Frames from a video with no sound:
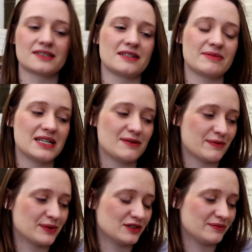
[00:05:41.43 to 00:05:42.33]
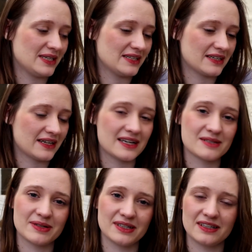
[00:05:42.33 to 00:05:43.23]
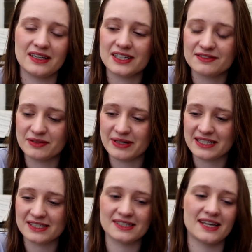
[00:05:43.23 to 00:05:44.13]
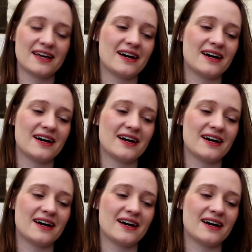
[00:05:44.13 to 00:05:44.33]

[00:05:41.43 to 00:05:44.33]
so there'll be a little bit more of me than there has been the last few weeks,